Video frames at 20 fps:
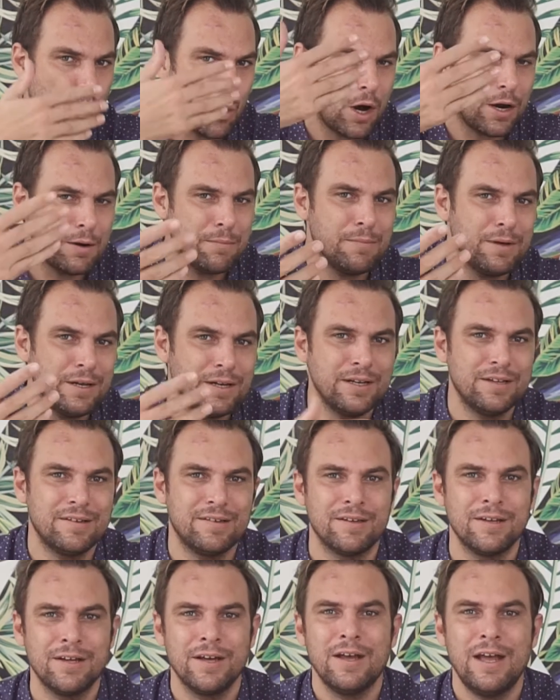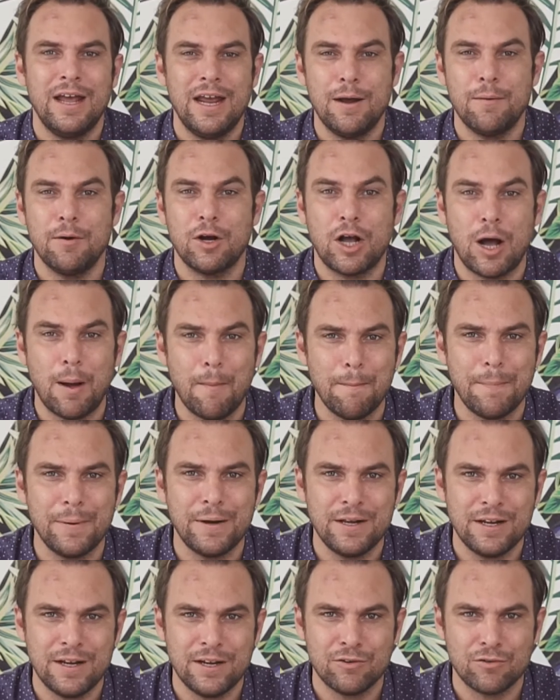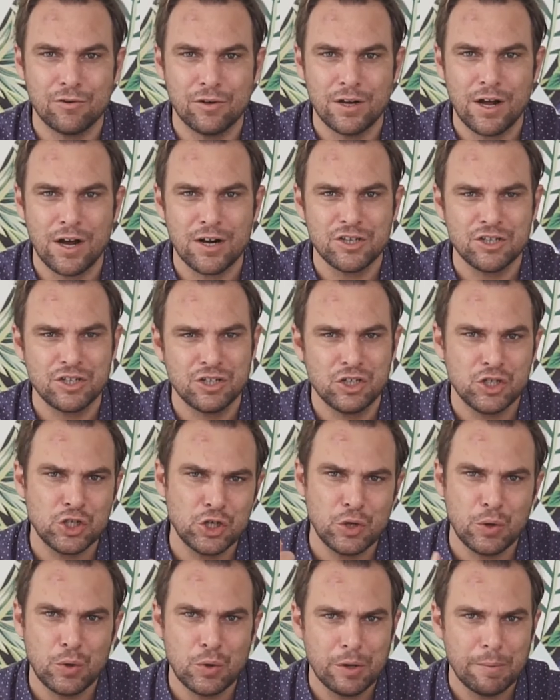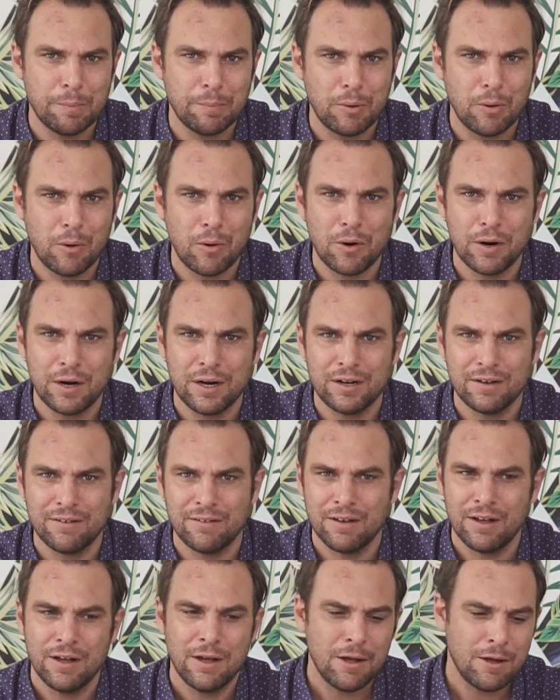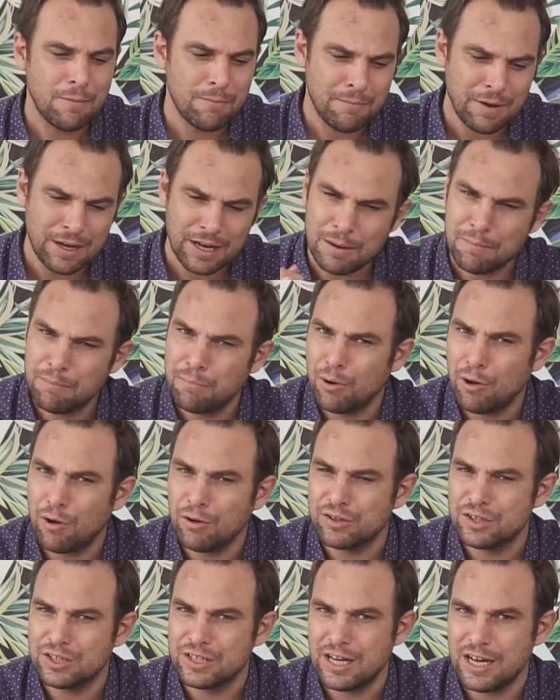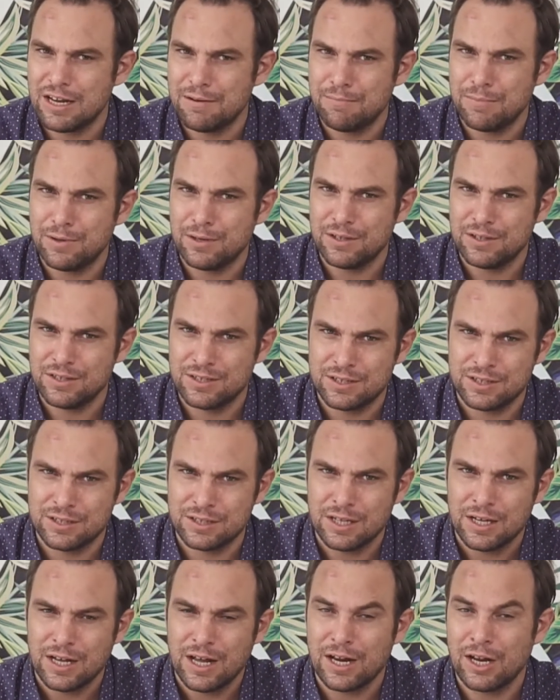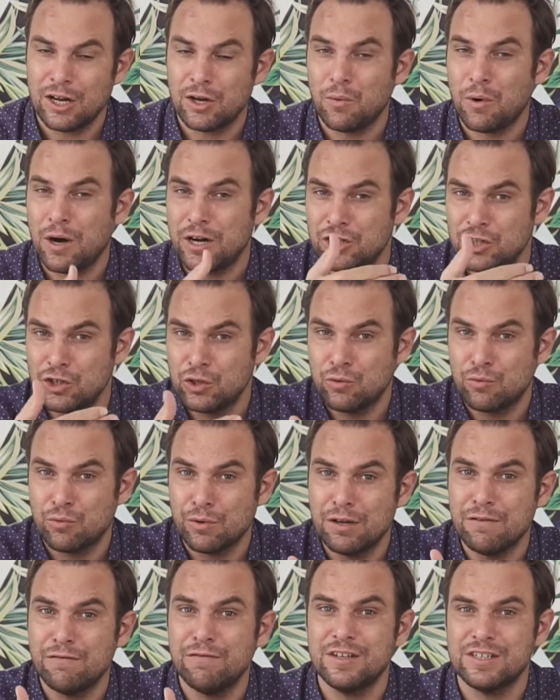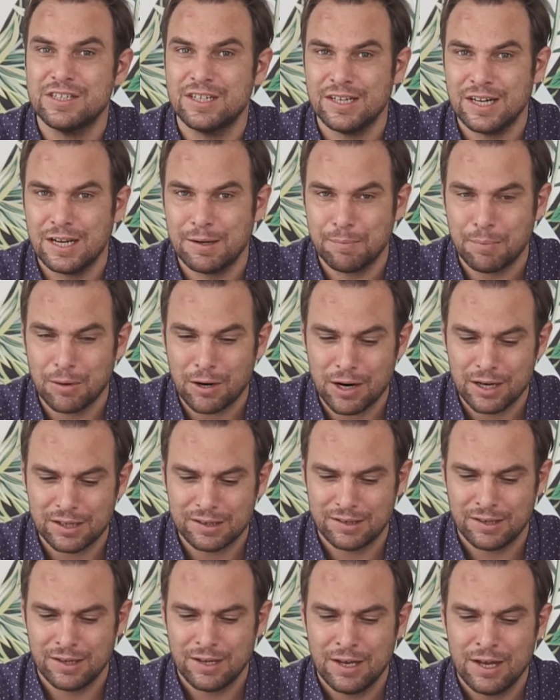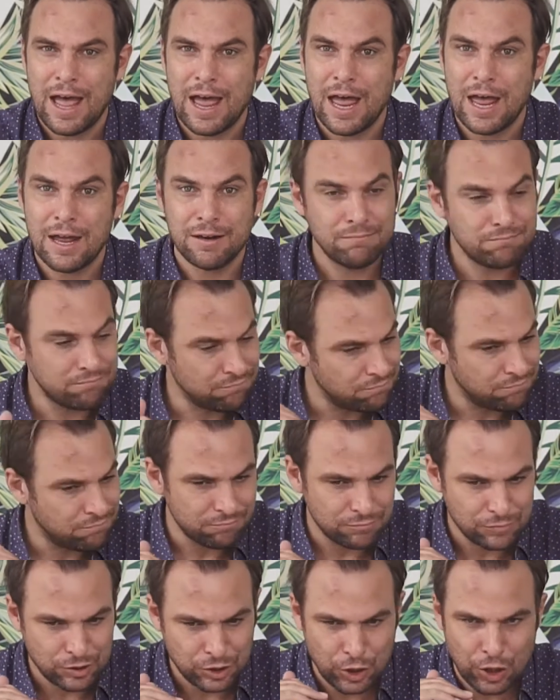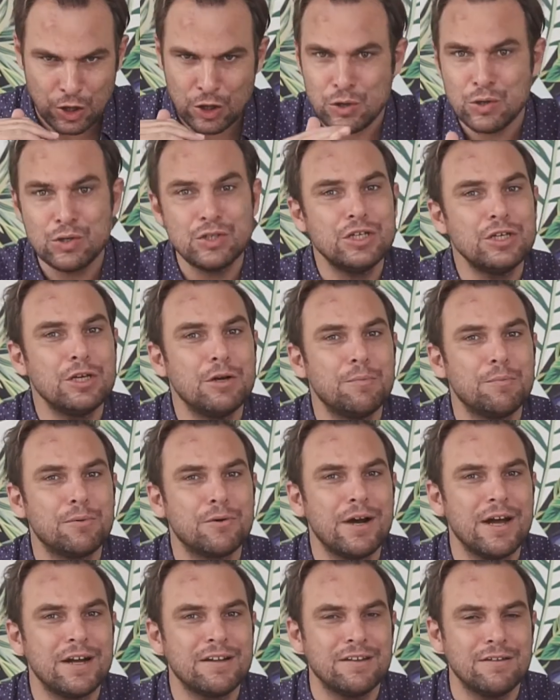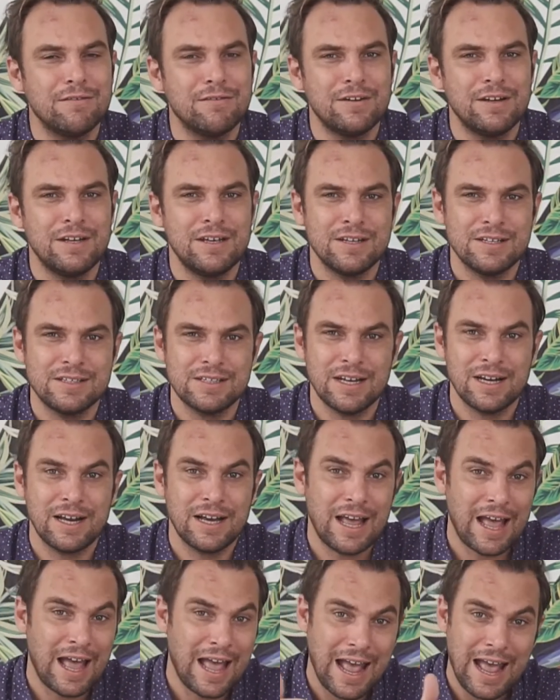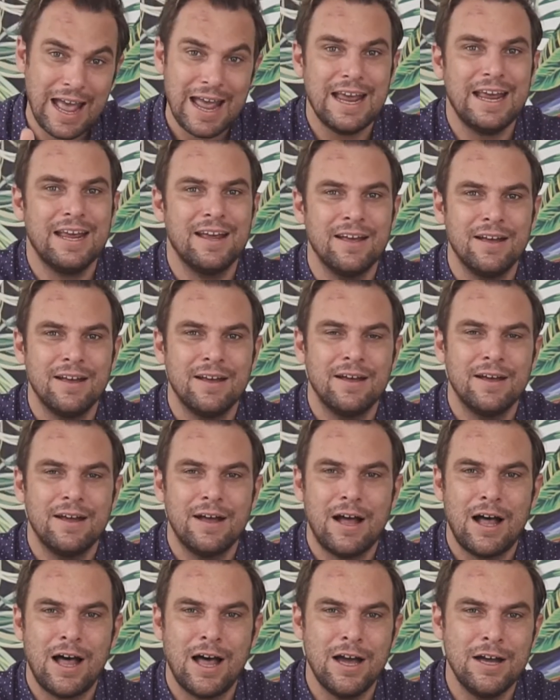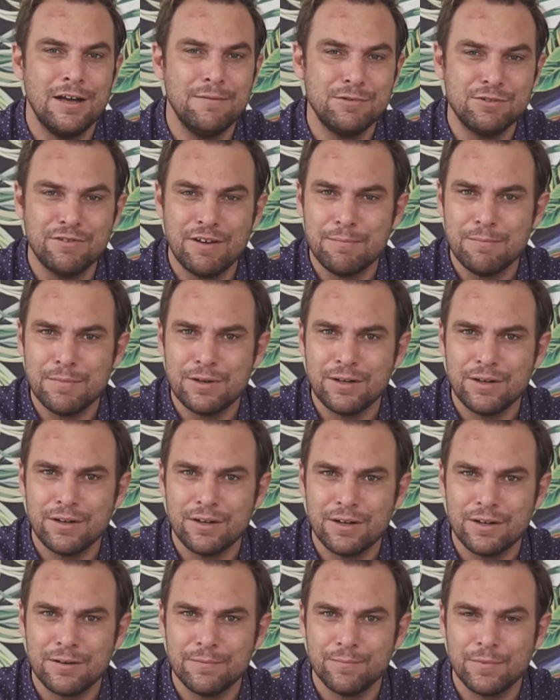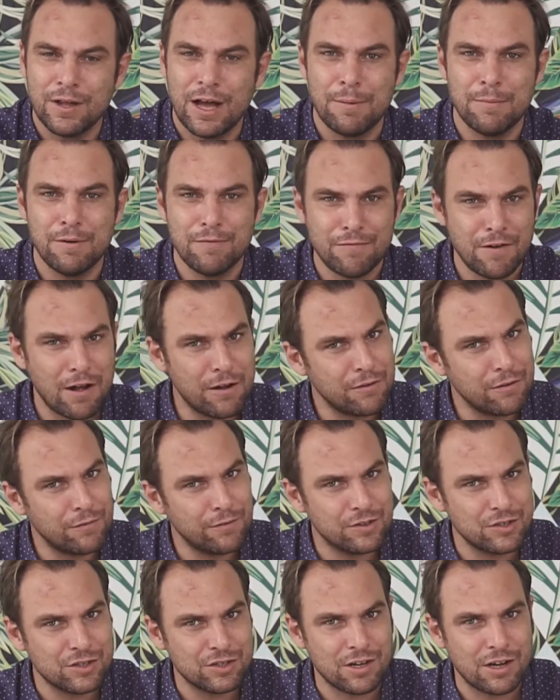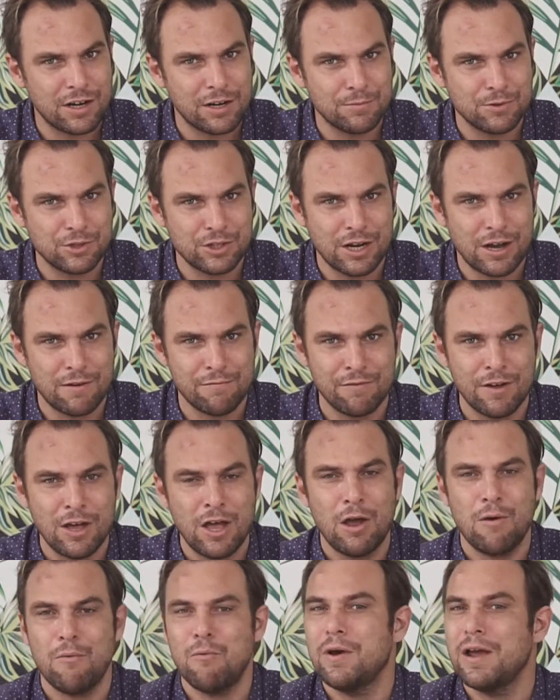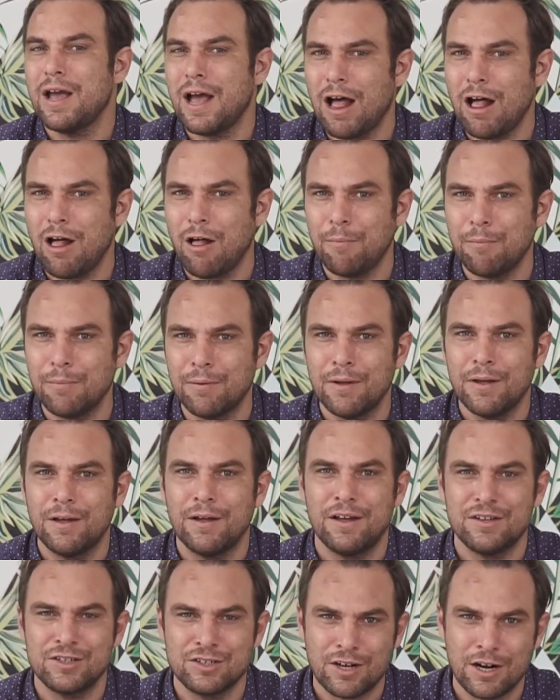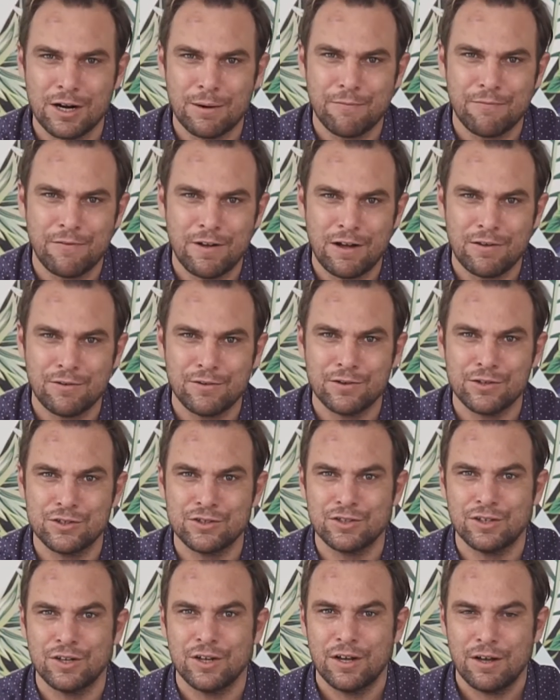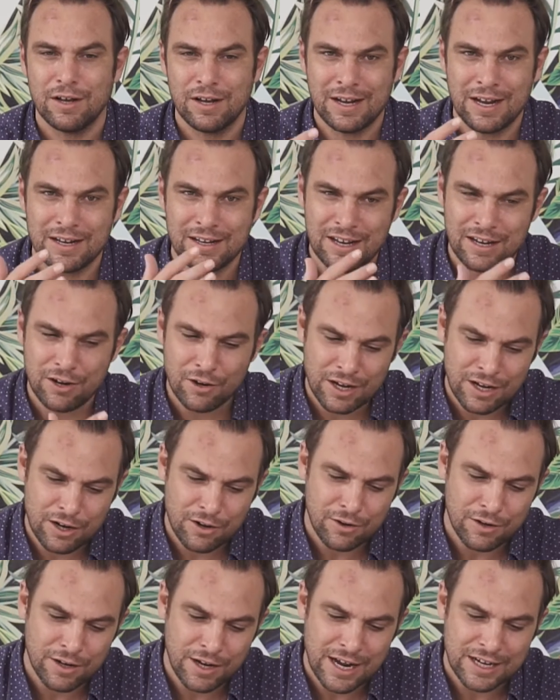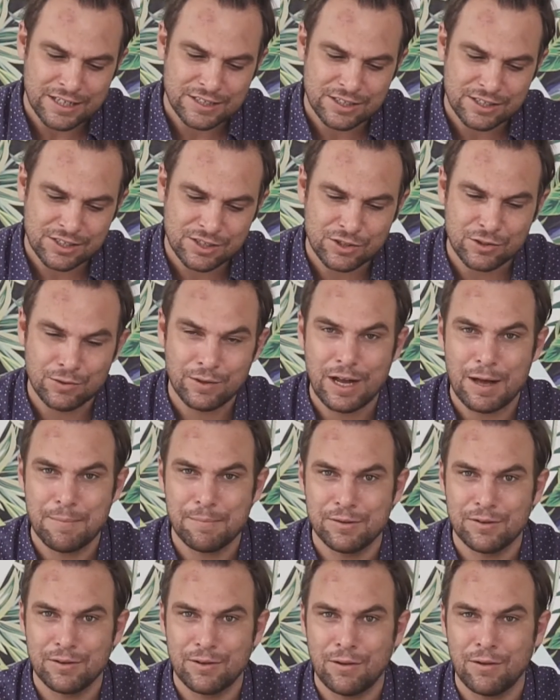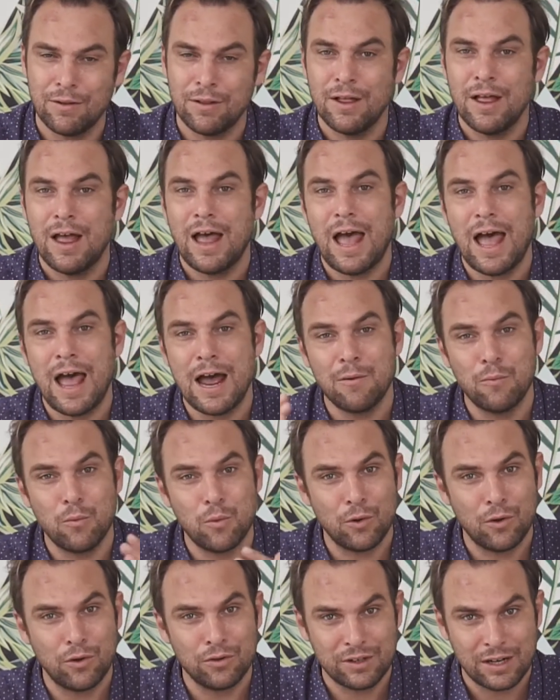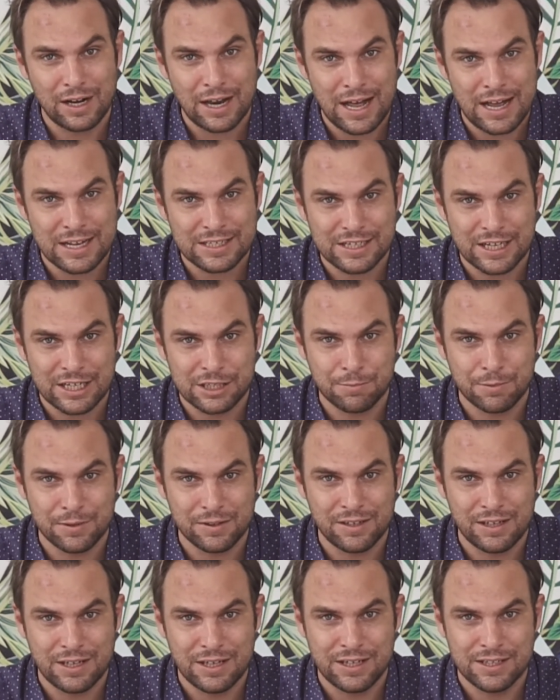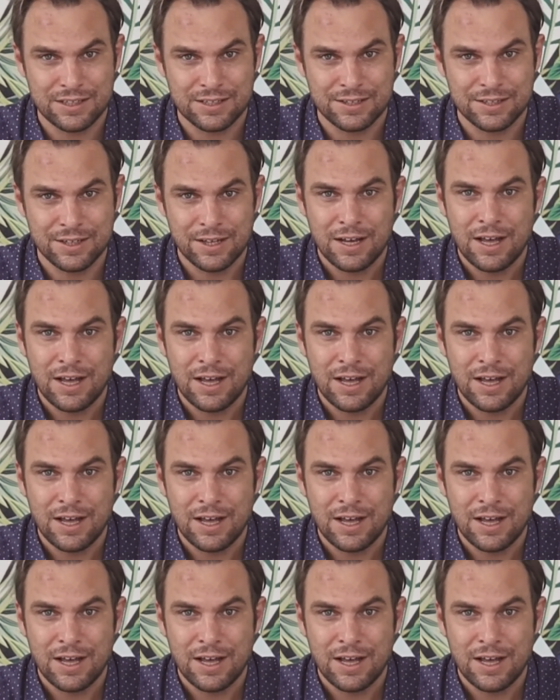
1-minute company introduction to the point, making bold statements, and otherwise you should revisit that part. And you're using your proactivity. You say like, hey, I'm Sven Mulder. I'm the founder of the Startup Chef. We help startup founders get early access to capital and world-class expertise.